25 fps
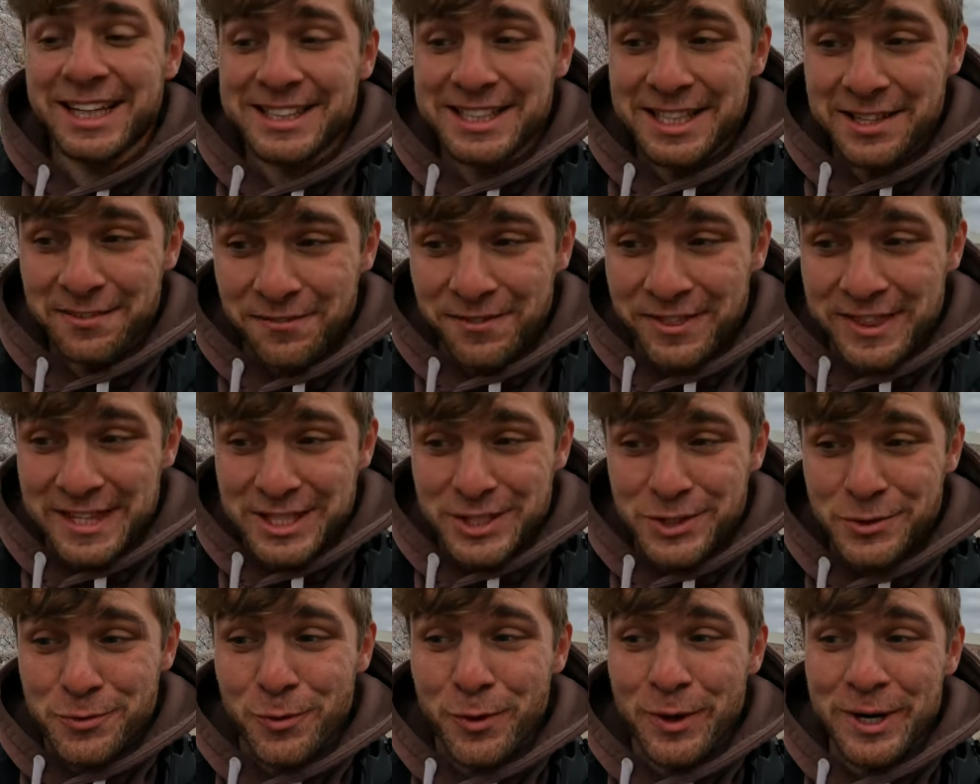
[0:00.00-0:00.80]
let's see if
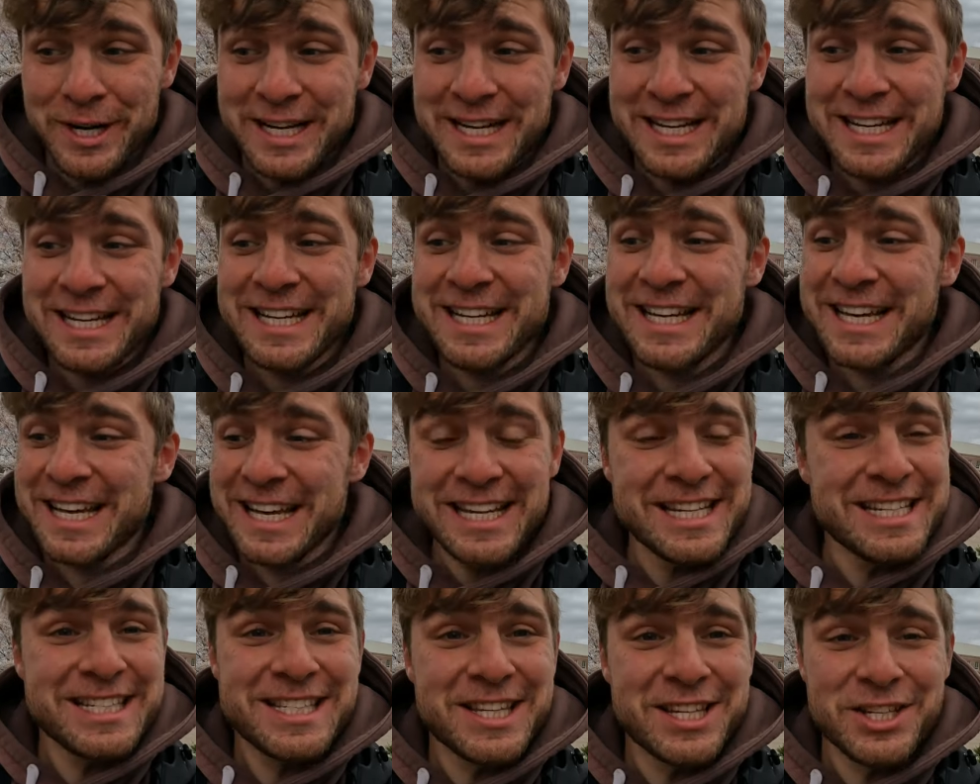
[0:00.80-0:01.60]
this one
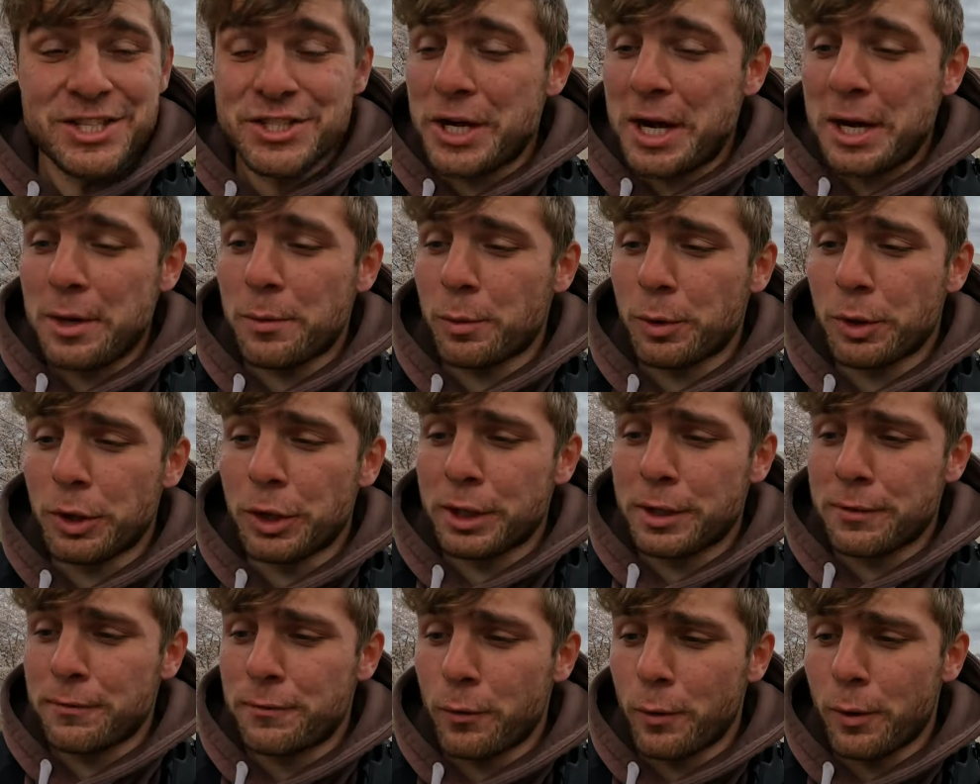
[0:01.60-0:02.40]
is the shiny we're
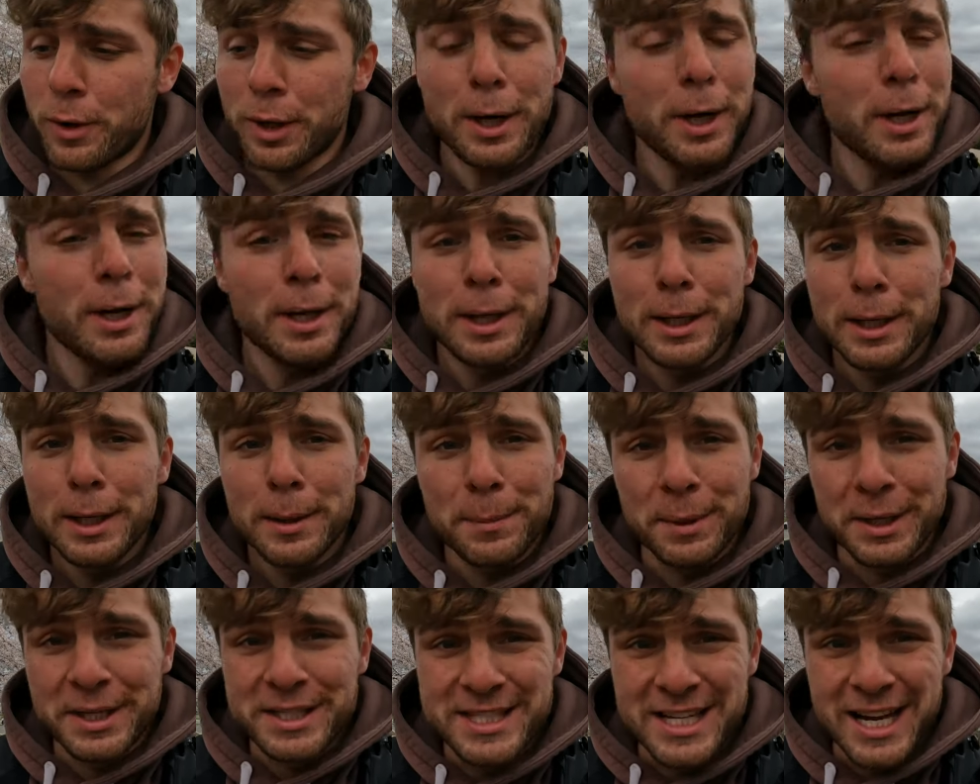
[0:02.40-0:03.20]
looking for,
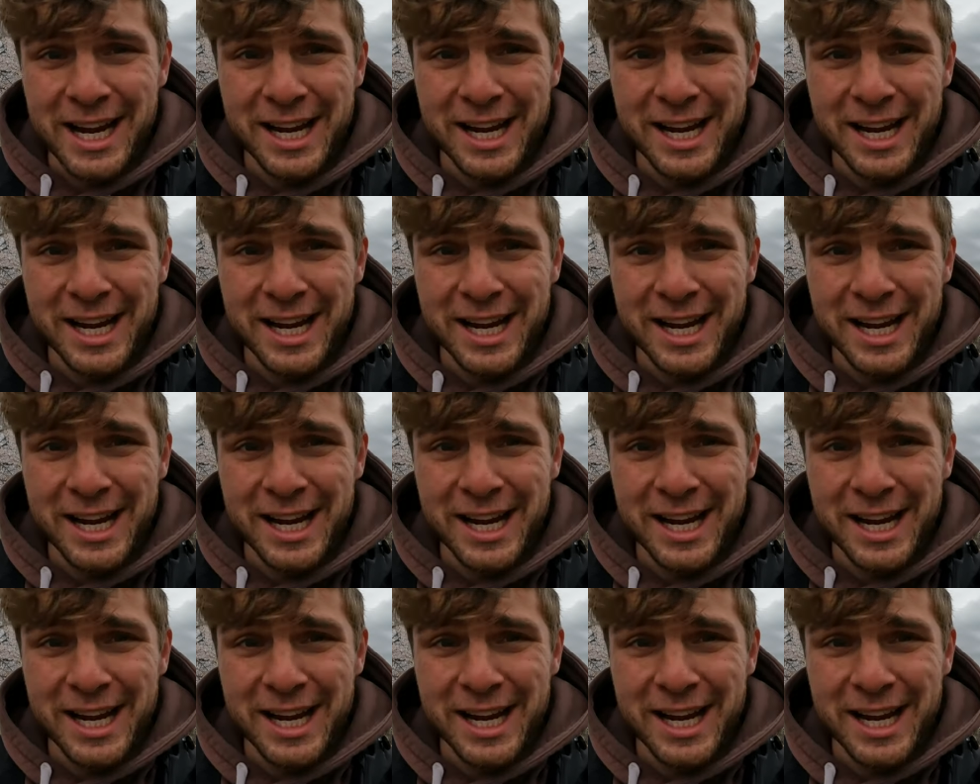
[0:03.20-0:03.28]
but it's